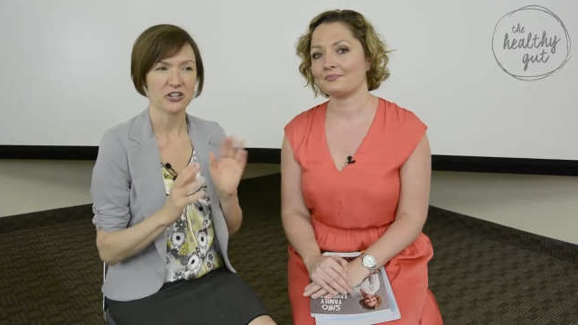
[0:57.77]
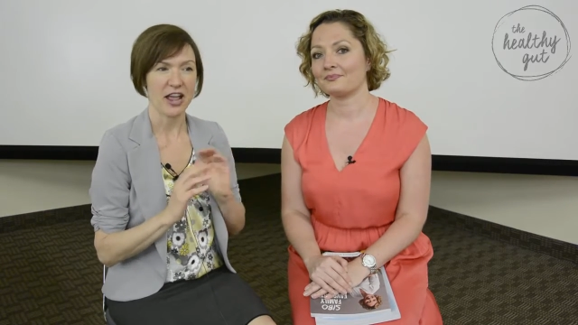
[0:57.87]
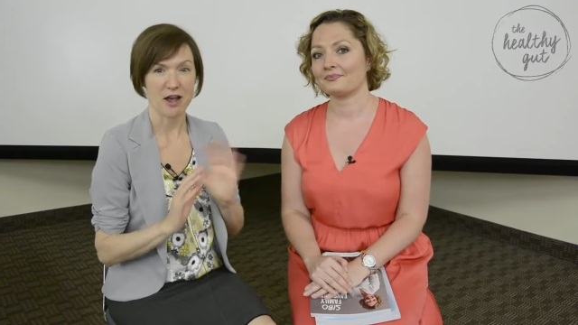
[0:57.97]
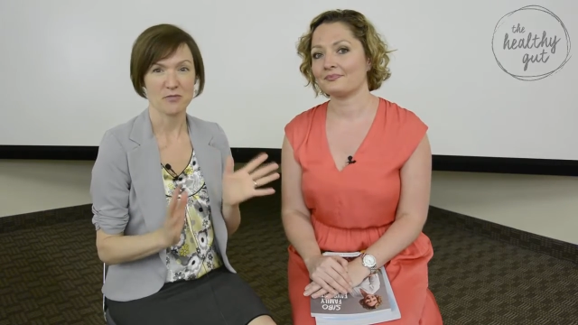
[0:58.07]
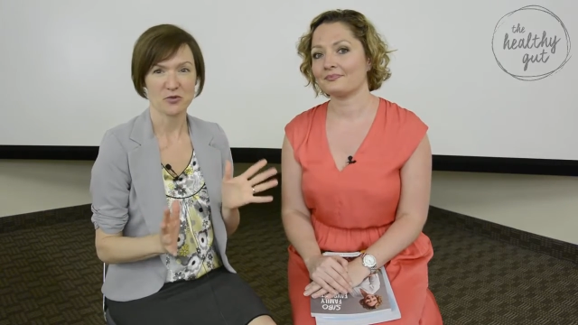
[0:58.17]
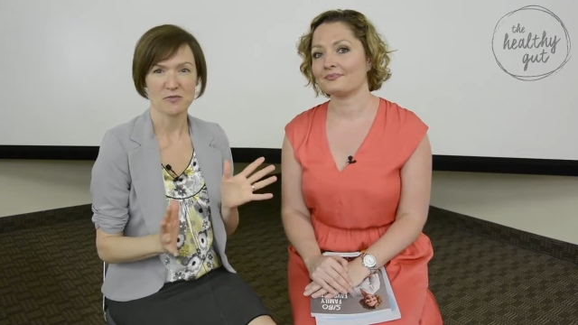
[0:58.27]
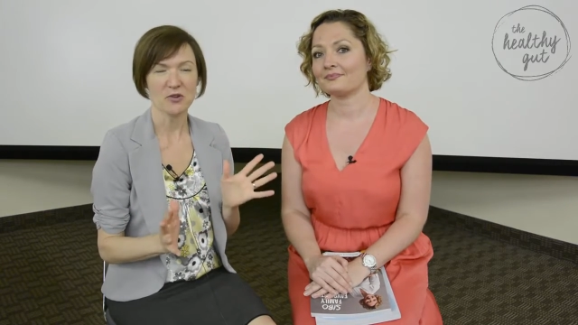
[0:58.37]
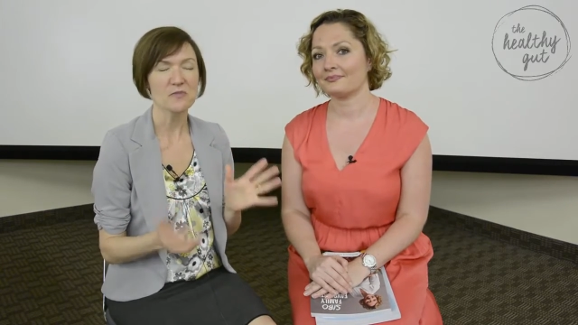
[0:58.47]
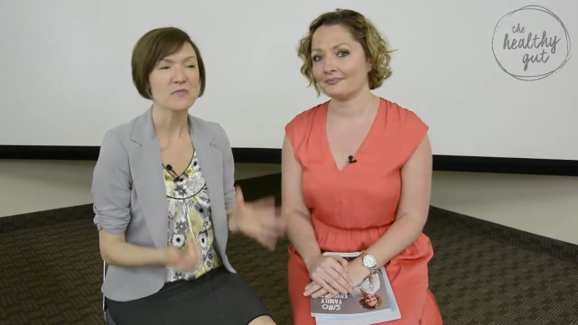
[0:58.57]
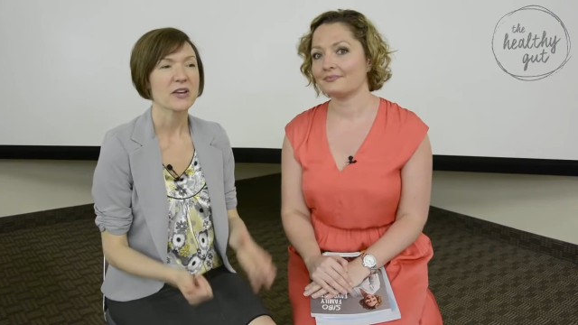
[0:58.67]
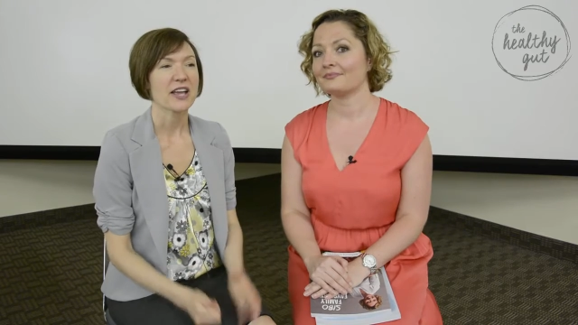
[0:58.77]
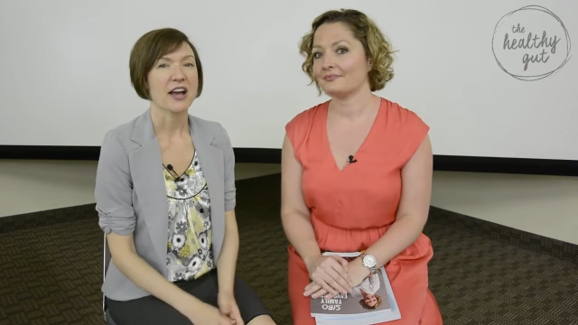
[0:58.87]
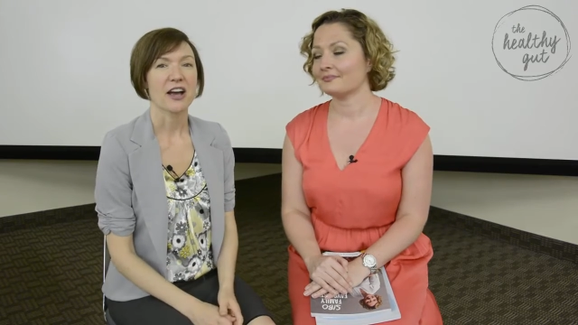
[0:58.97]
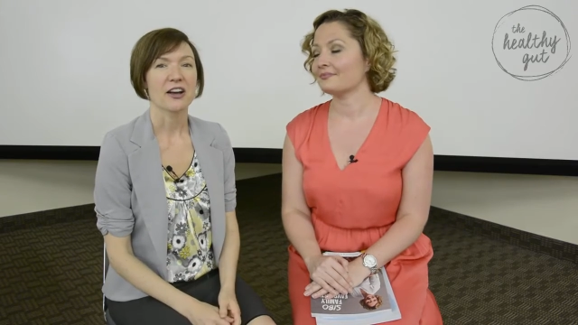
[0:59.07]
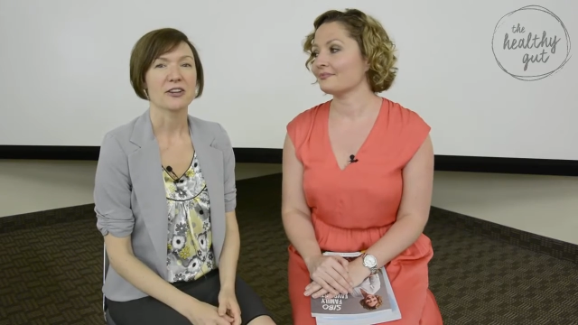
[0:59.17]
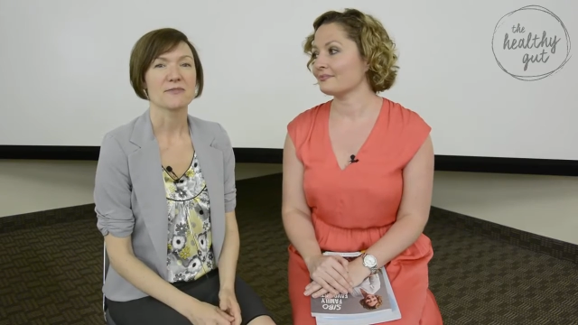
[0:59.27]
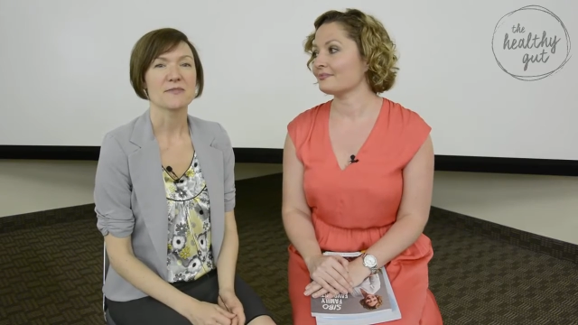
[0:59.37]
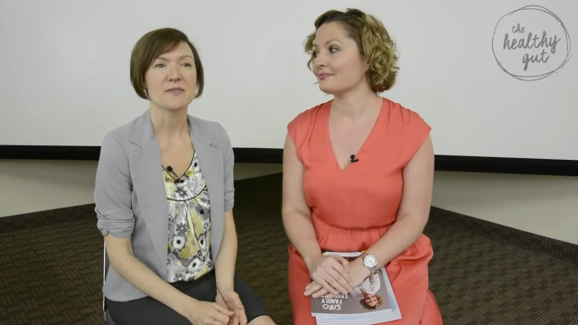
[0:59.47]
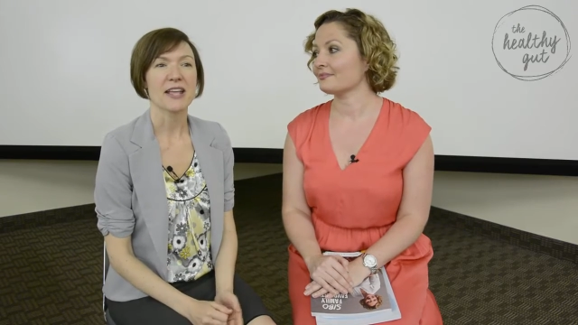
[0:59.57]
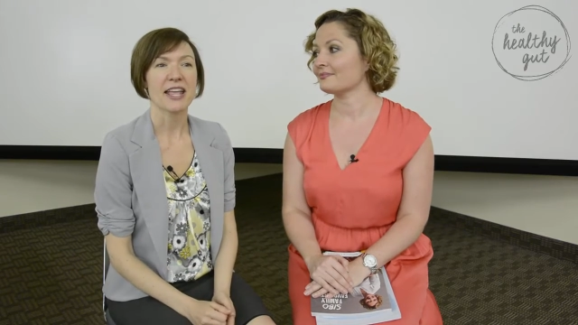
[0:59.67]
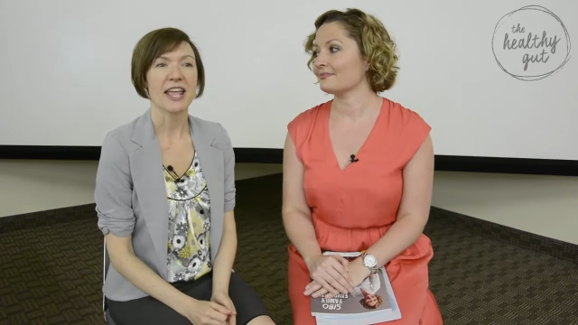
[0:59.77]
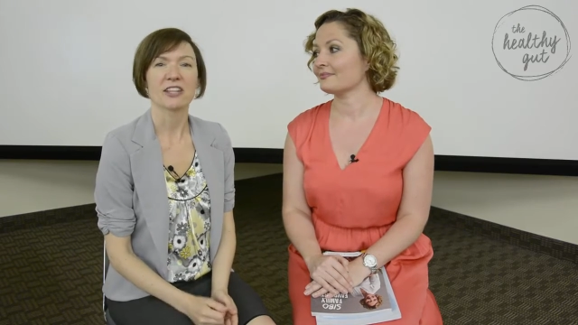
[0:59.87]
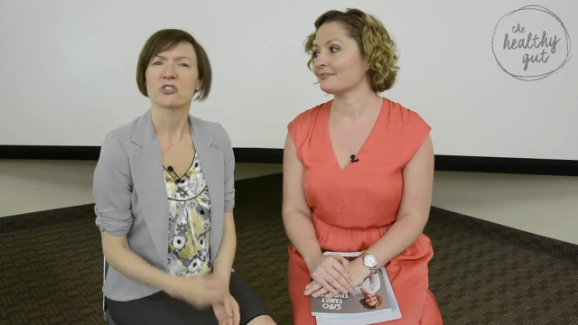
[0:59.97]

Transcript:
Speaker 1: abnormal. Um, and